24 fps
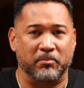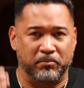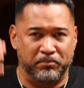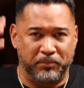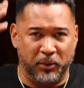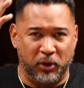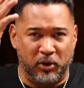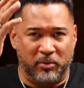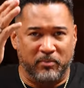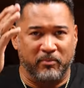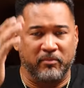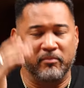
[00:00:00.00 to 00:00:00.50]

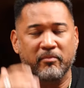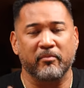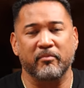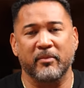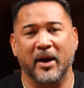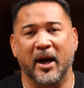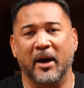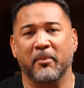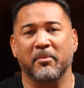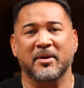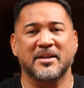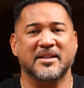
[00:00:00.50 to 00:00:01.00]
Boom.
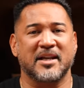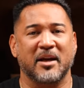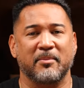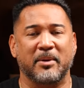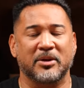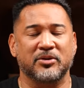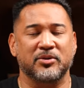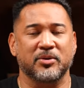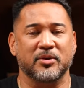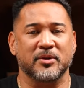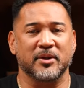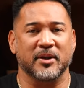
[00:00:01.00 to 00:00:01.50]
I'm excited
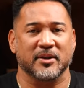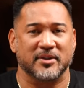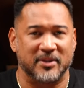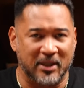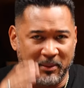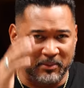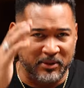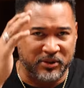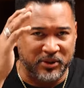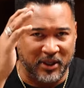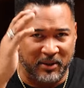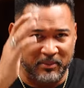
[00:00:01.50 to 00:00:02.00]
about doing this.
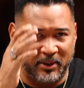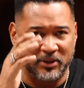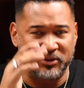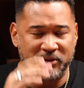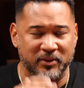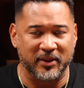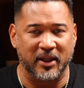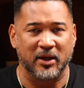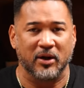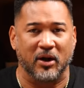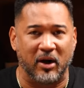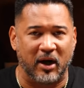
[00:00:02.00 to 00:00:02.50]
I'm excited about
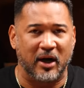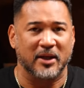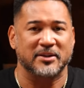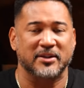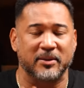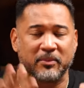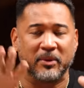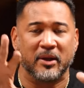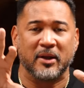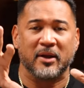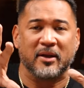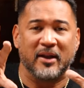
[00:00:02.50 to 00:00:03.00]
doing it.
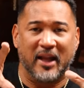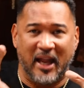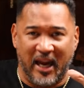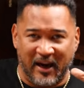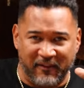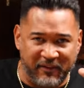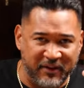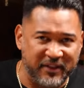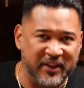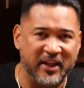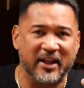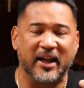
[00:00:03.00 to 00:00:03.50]
Awesome.
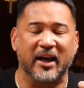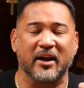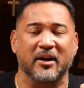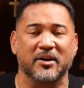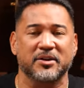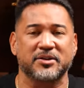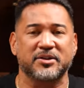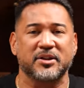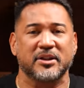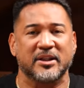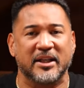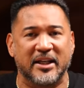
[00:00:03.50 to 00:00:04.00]
Everything
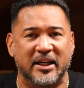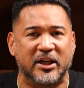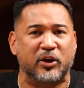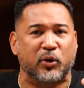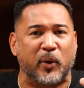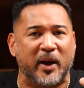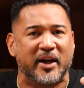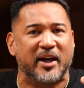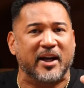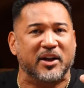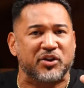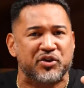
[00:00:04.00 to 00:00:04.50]
else you need to
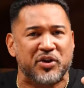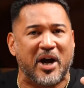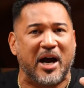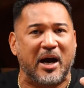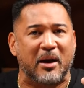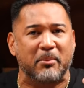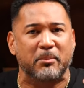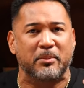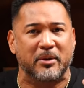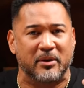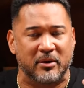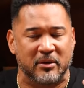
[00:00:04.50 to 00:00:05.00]
create a
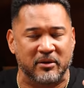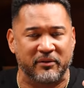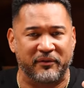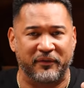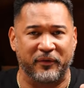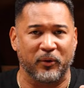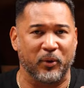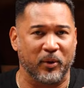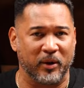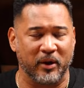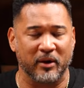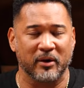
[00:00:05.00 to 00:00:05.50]
job
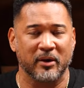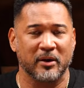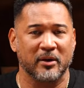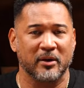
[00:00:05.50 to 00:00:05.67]
for